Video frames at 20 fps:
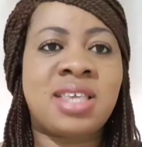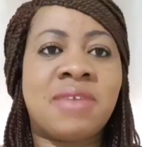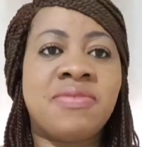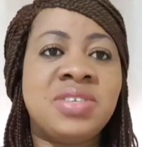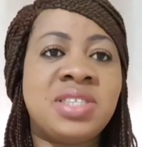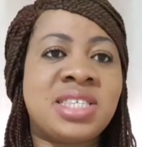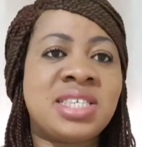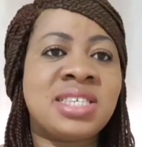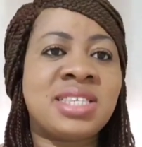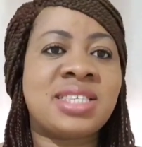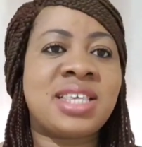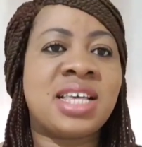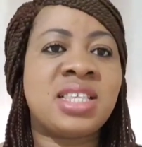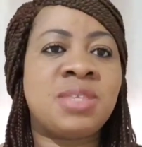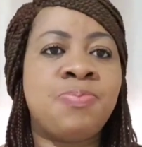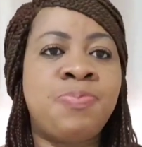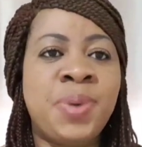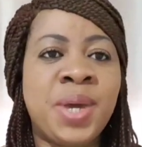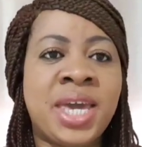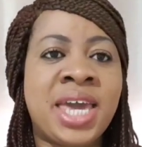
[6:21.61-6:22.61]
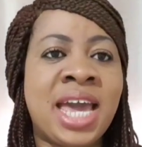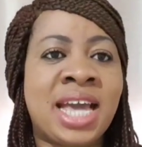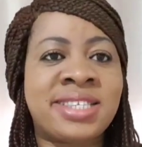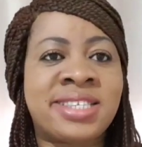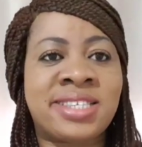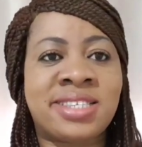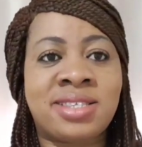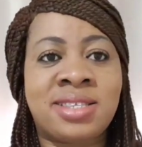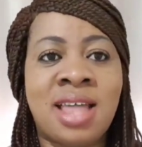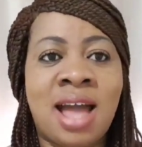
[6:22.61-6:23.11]
17 says
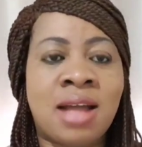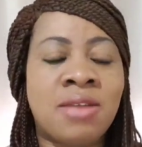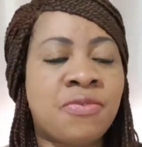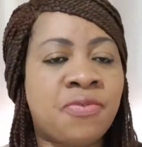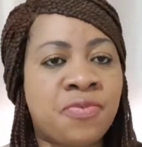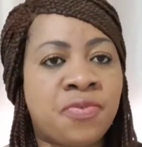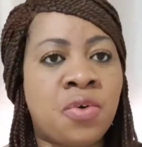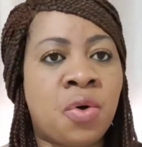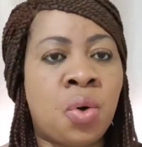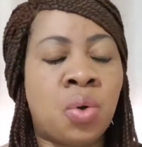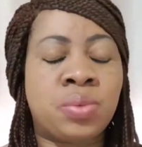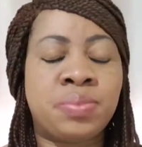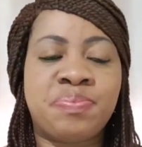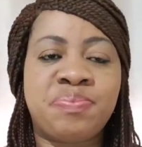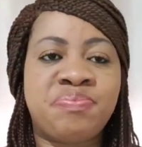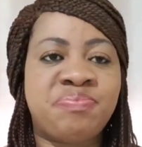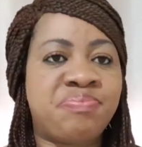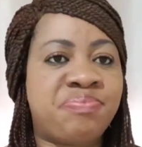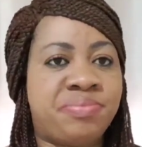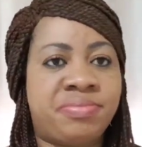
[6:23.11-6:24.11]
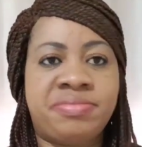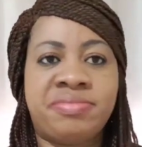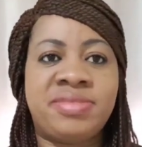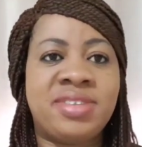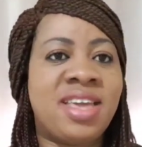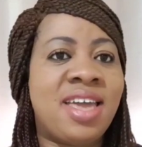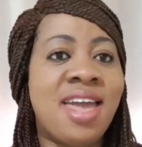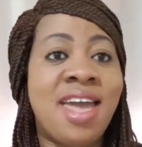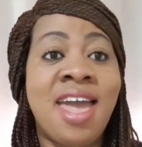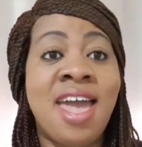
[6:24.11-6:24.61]
biggest downfall.
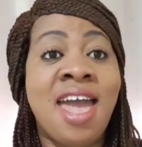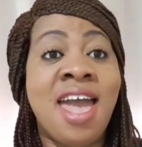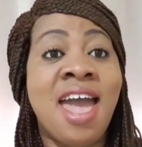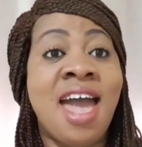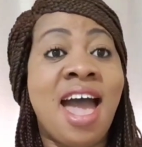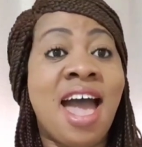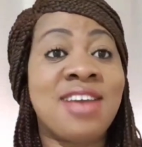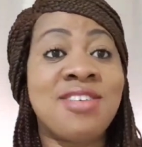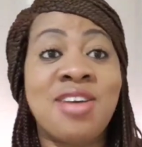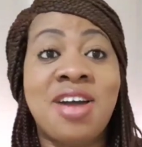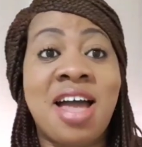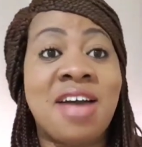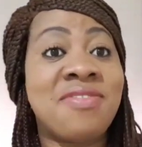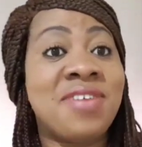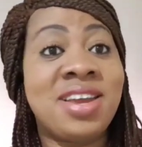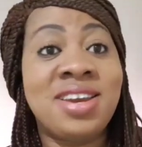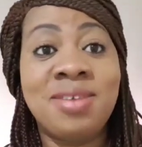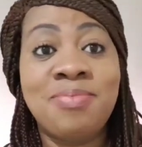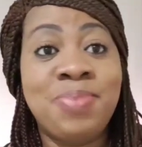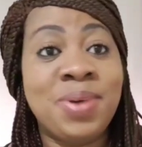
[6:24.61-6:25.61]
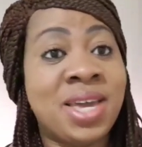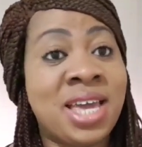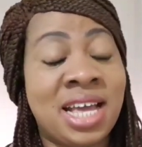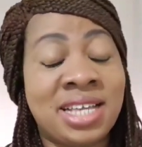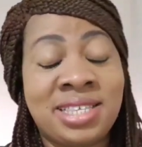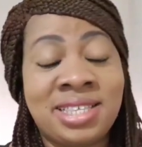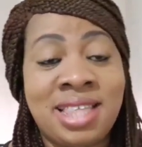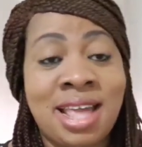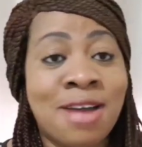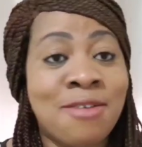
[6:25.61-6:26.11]
I don't have any
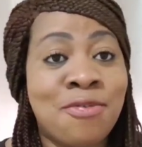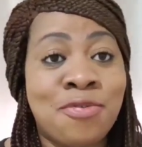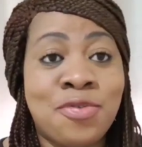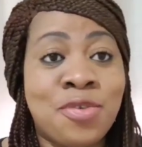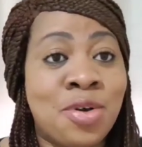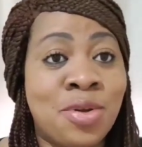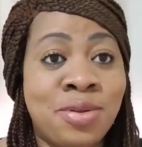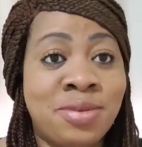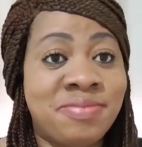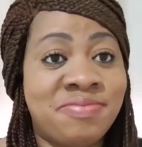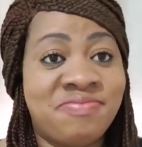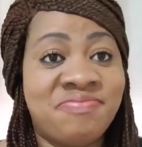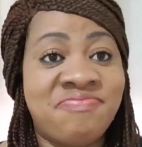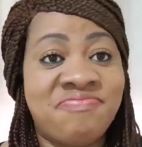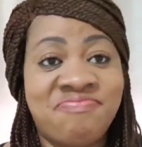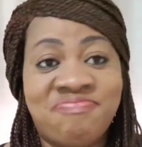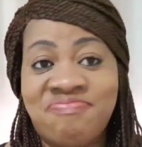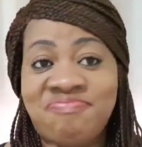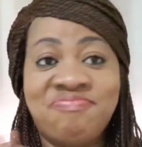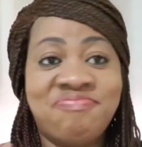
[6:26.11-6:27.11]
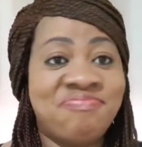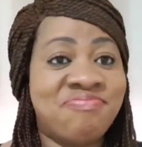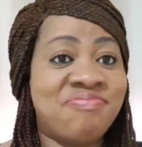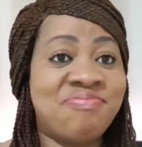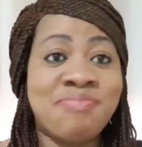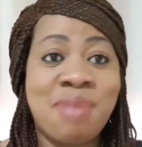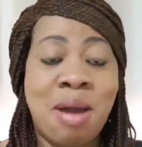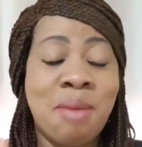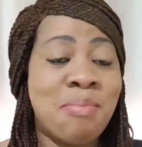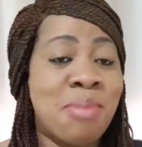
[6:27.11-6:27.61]
biggest downfall.
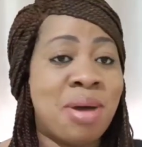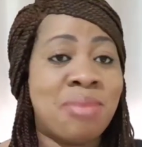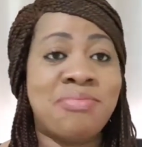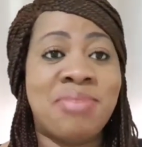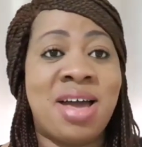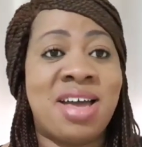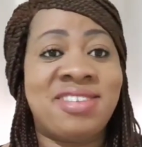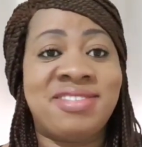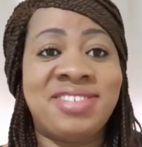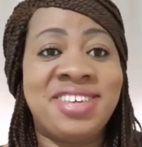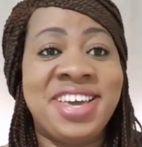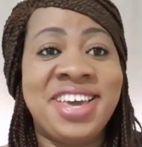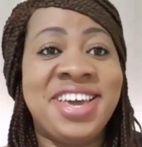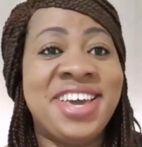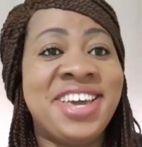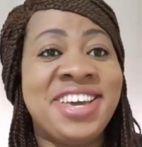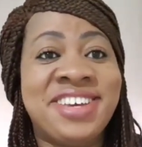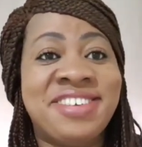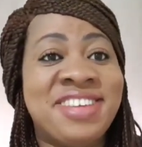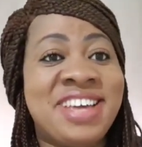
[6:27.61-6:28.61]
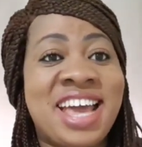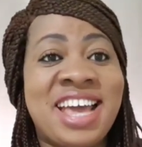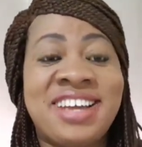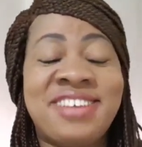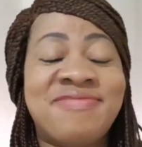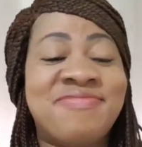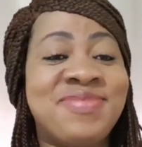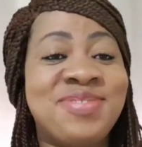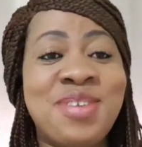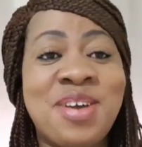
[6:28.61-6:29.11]
Bam bam bam.
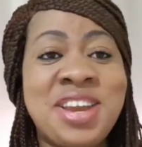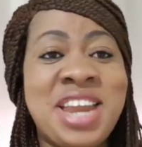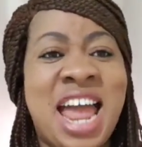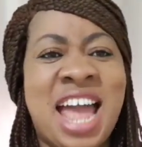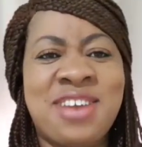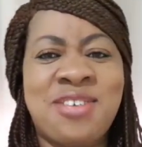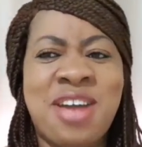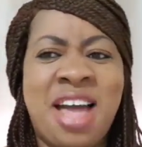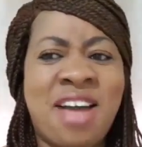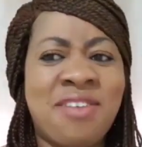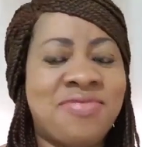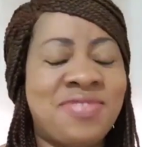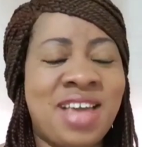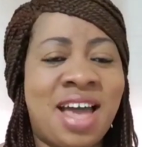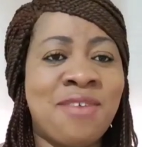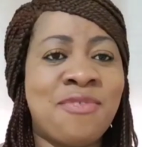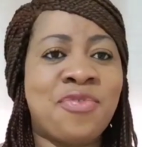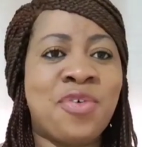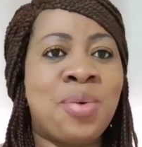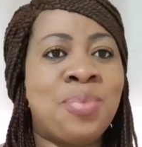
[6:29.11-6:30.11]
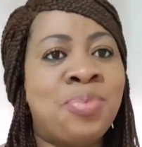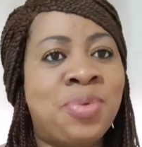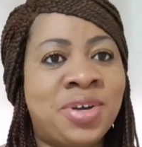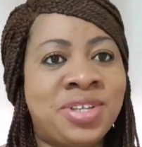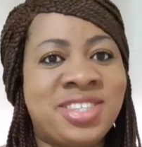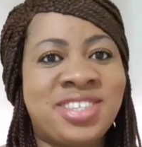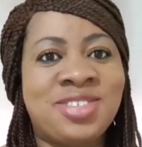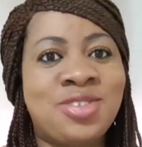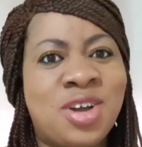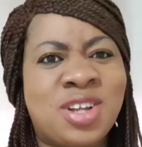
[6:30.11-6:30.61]
Not that I don't have downfall,
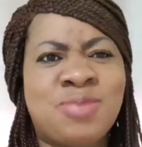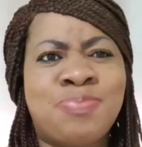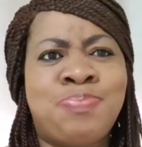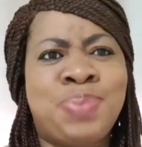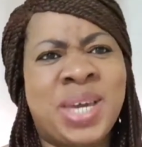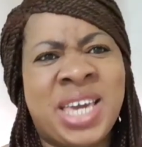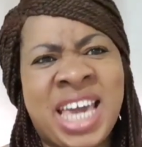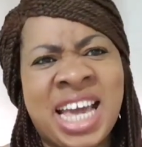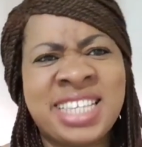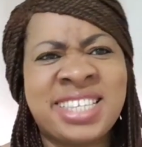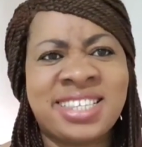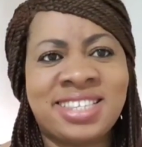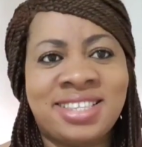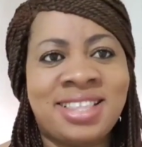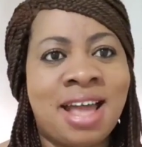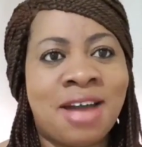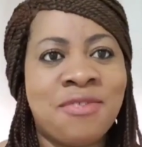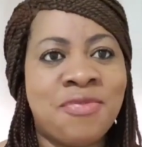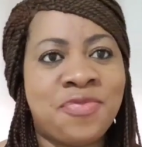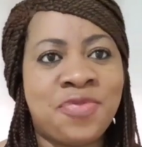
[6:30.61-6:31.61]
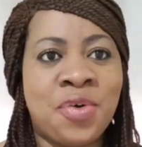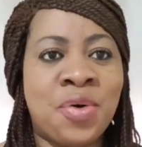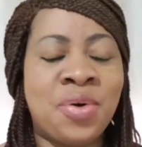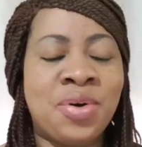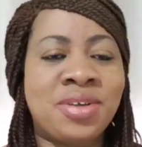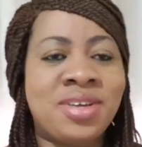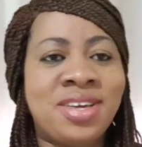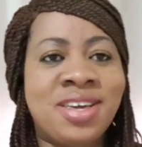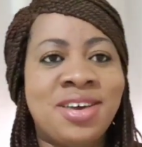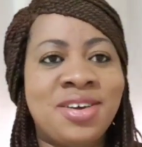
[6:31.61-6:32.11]
but not biggest
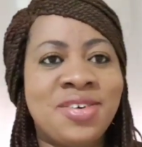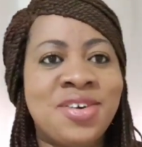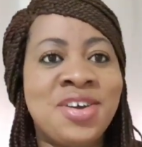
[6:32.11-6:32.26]
downfall.